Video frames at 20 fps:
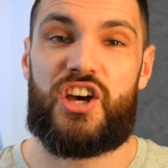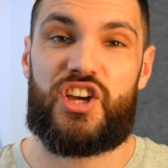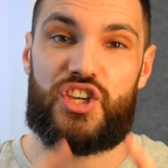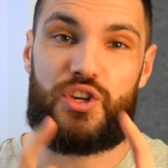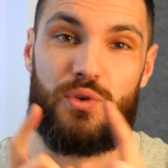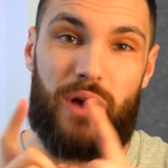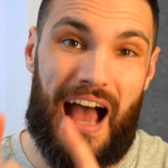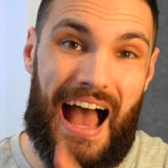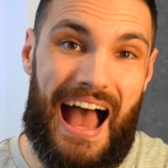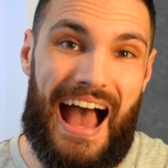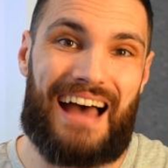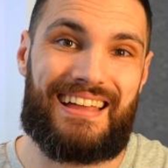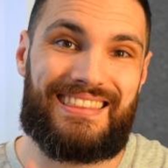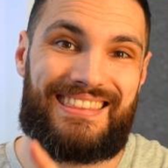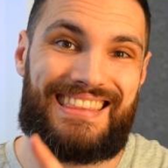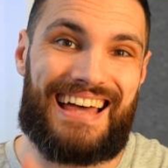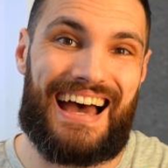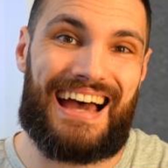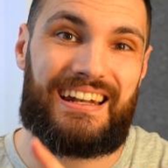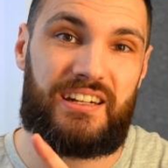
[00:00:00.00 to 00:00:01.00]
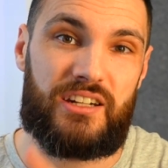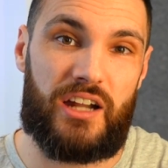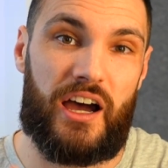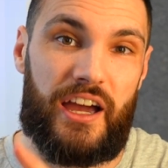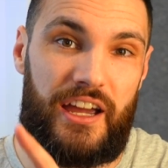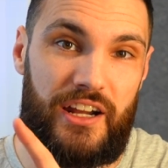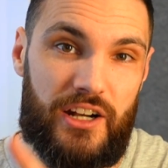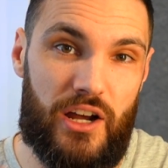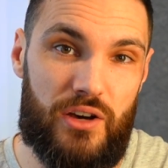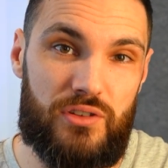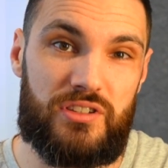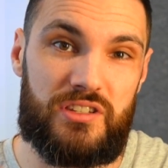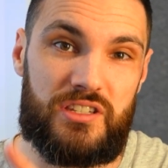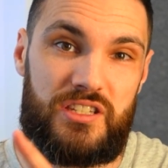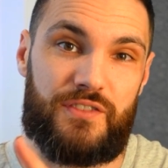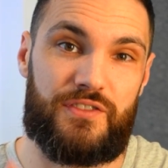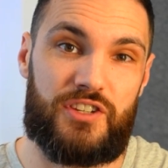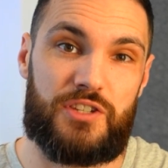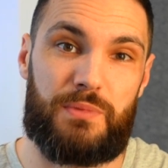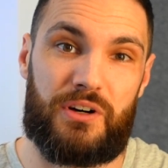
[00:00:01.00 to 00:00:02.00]
you had that diagnosis
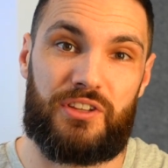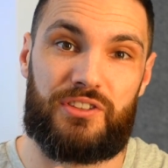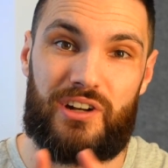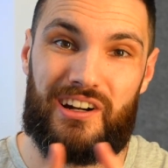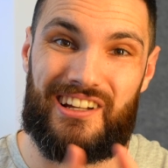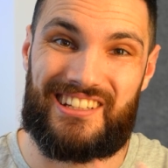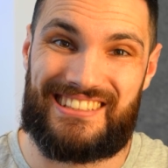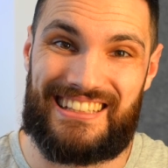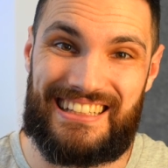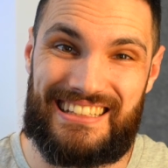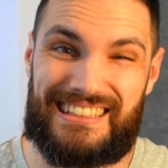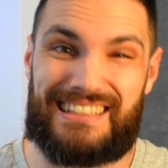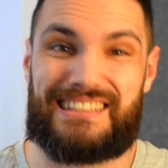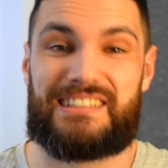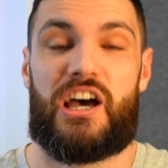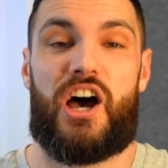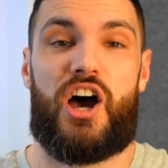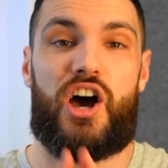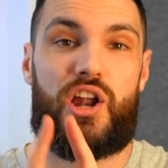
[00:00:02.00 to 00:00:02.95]
of a spondylolisthesis